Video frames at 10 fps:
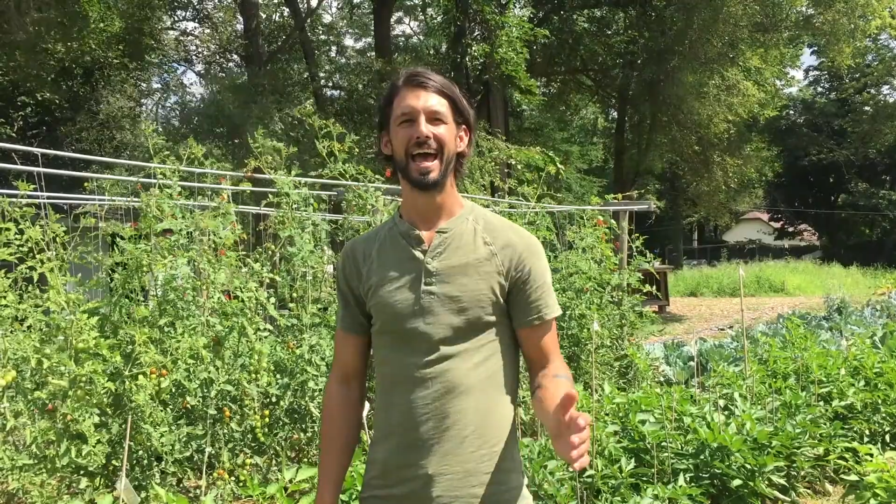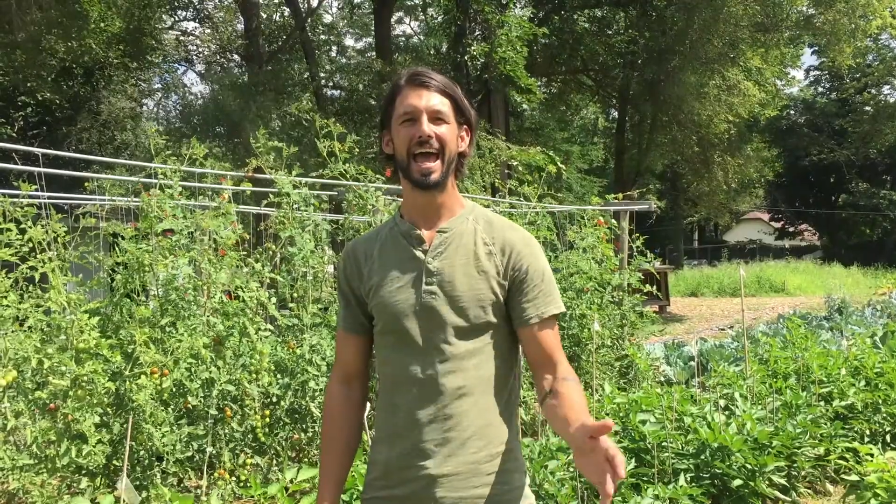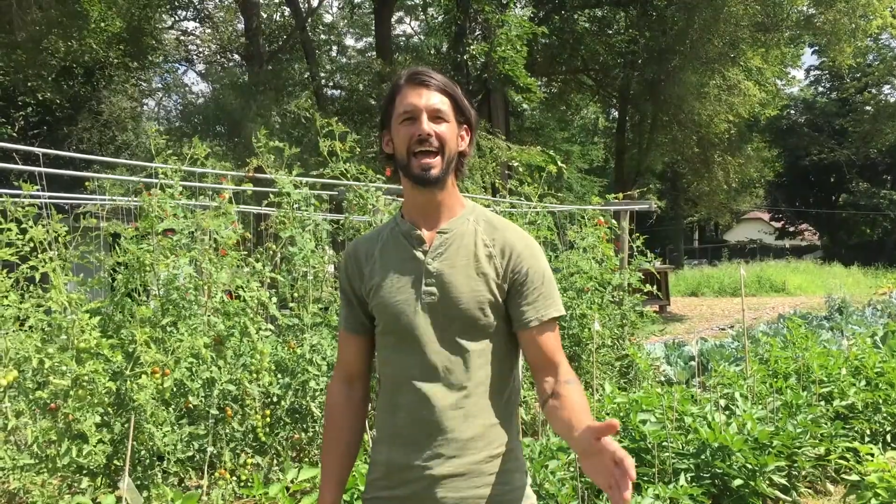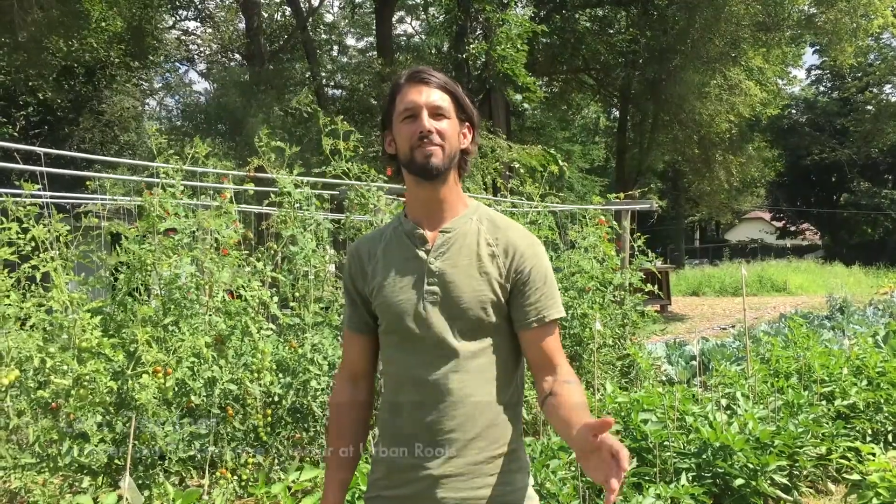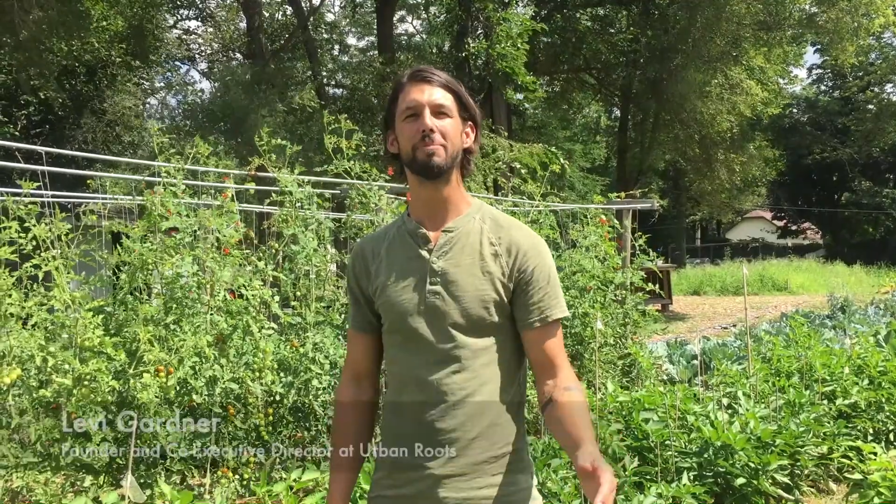
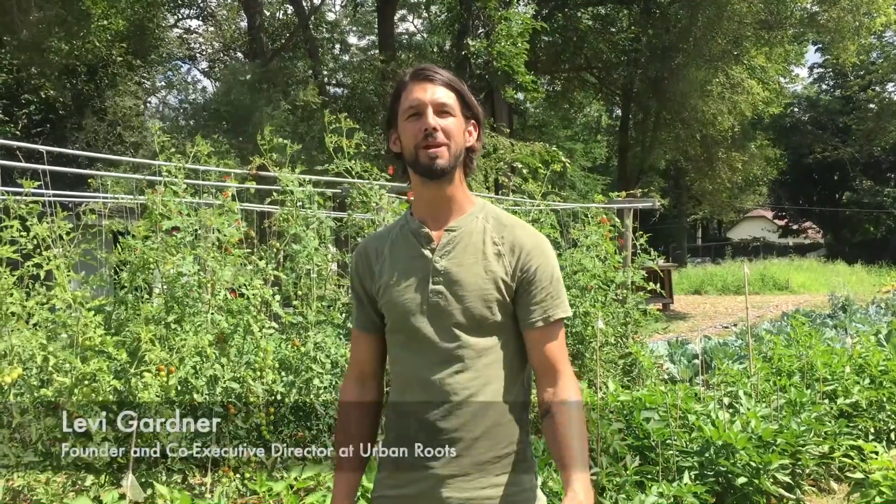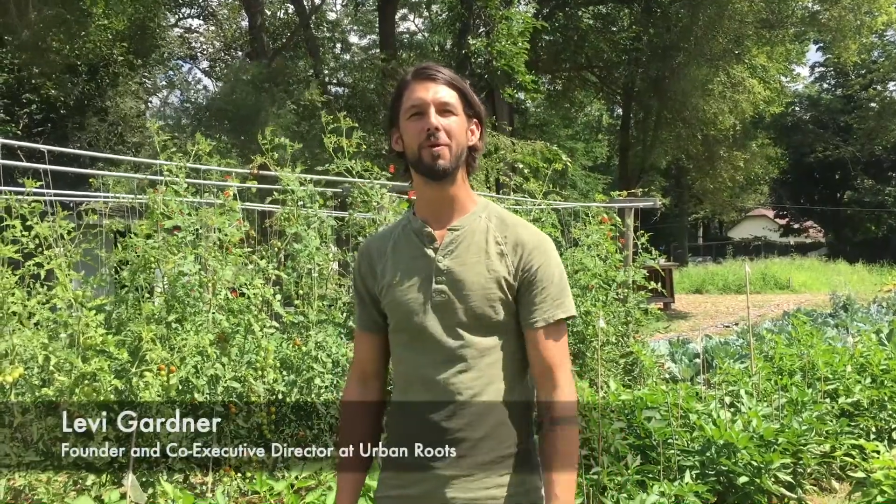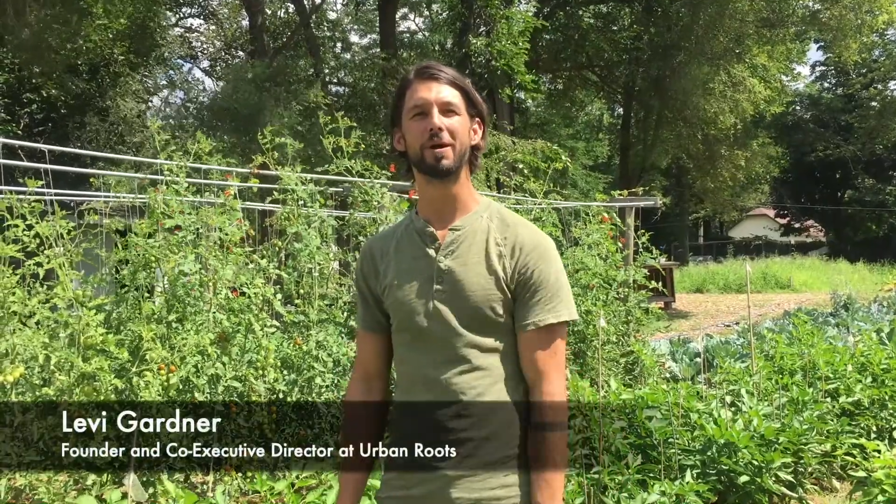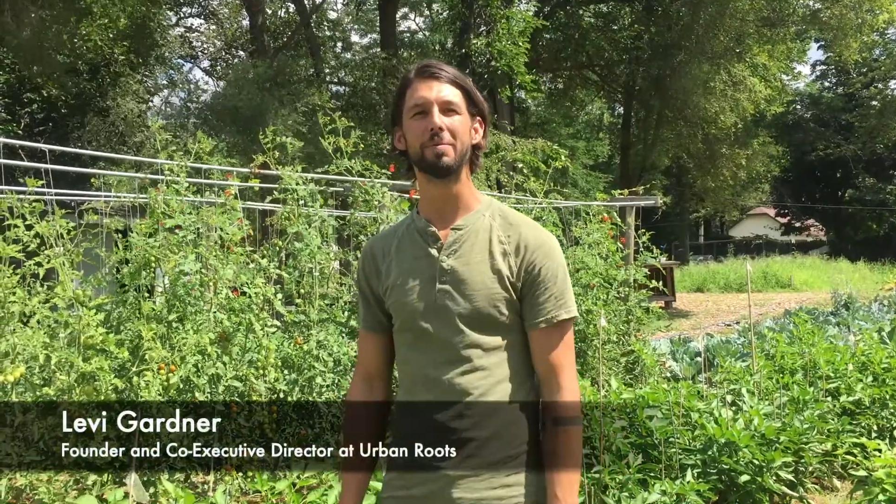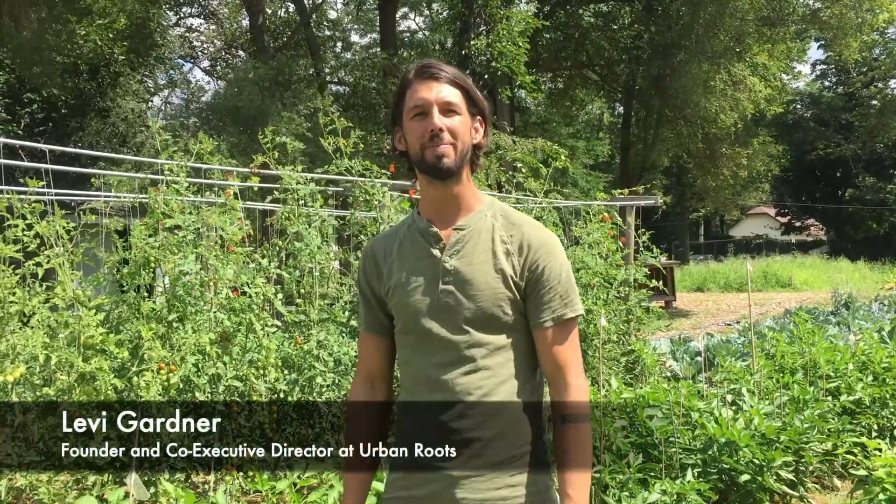Hey everybody,
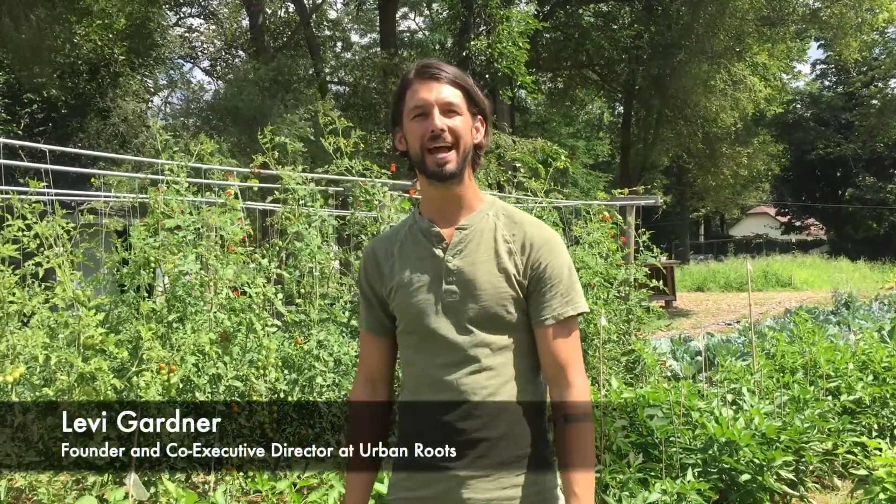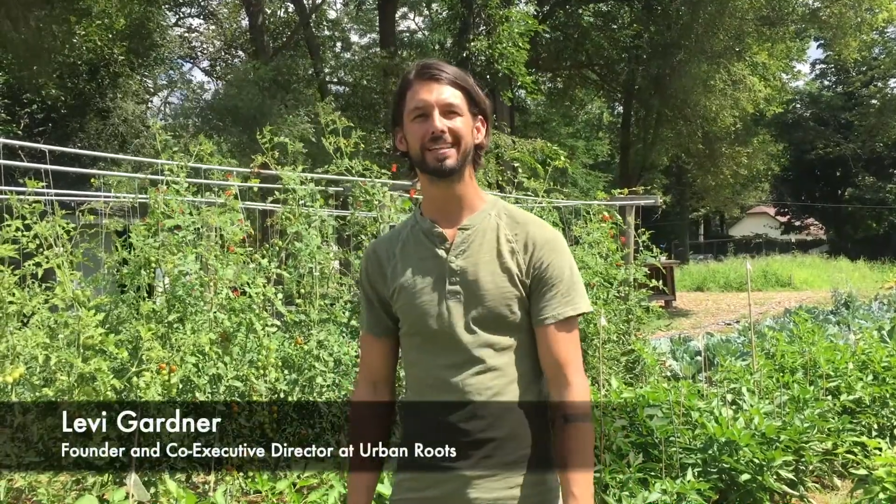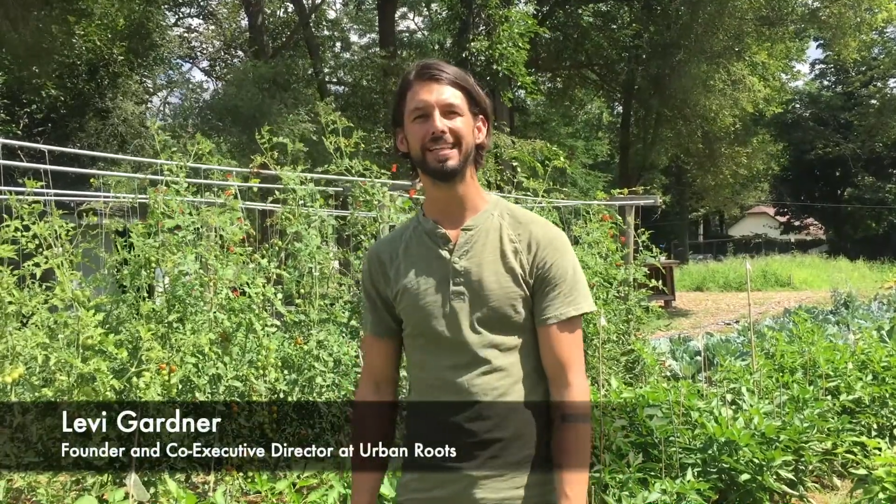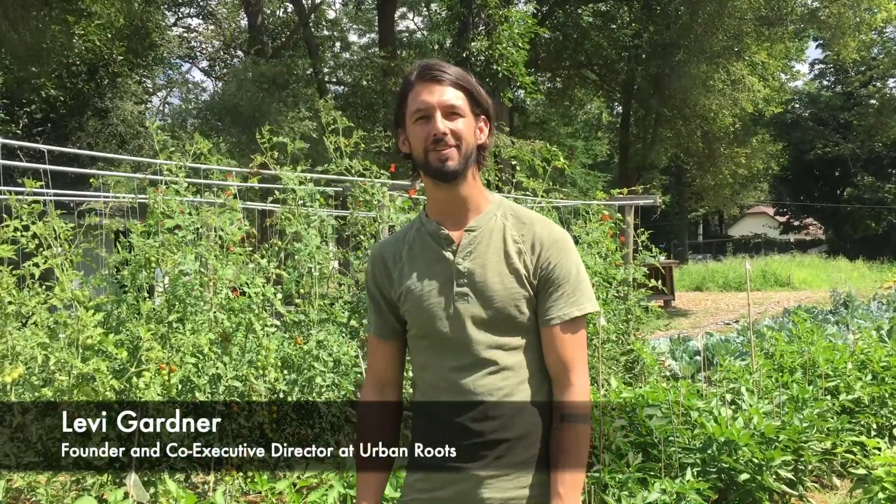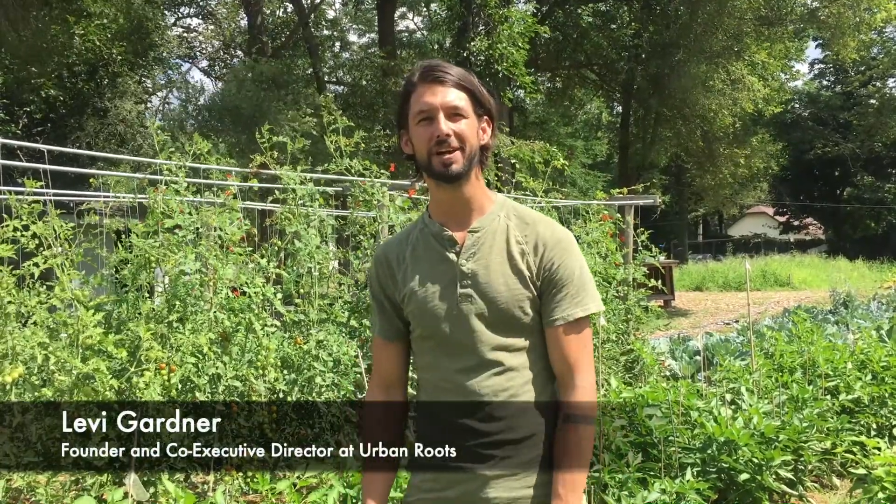welcome back.
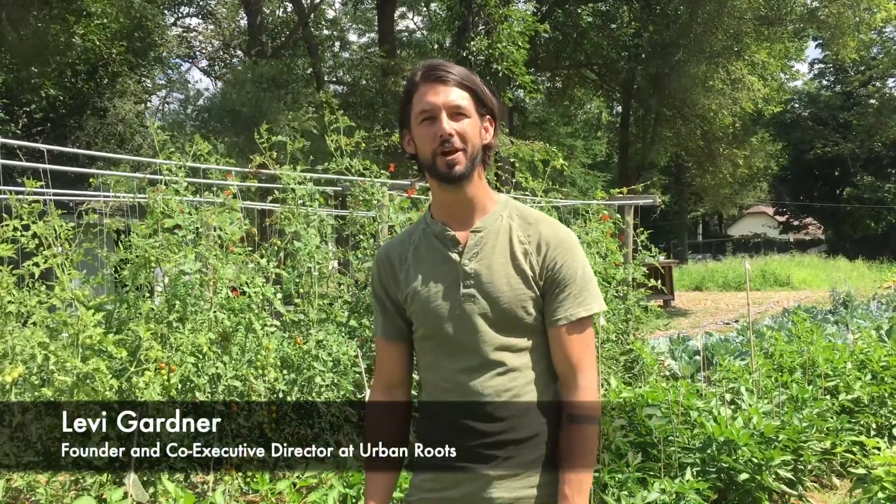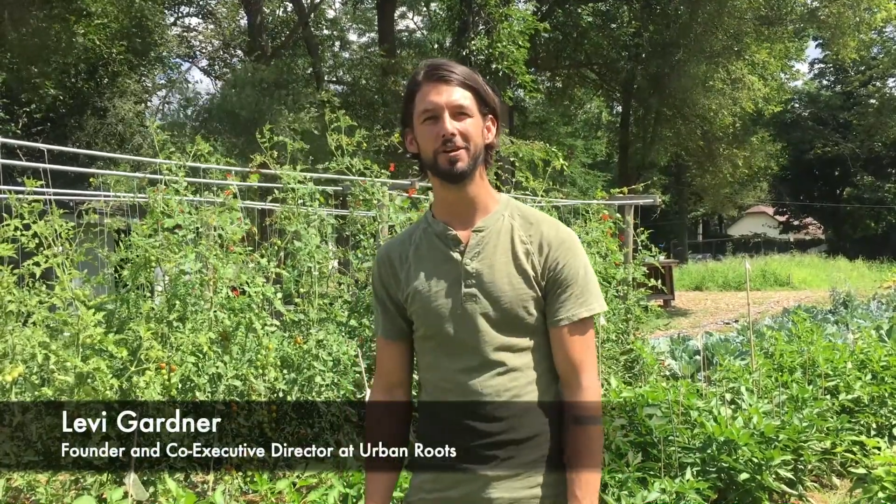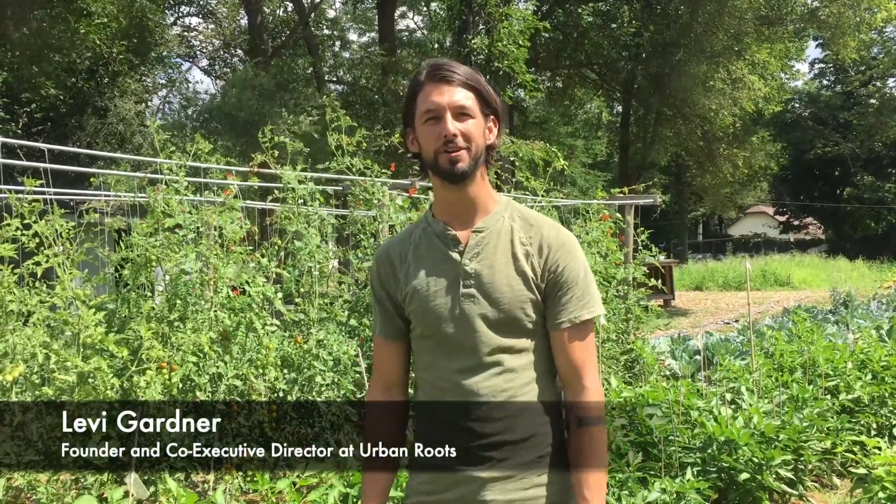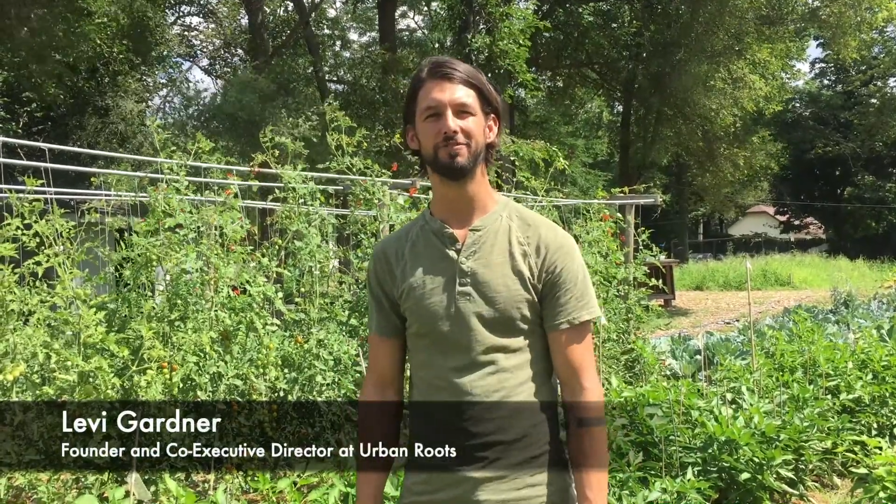Levi Gardner,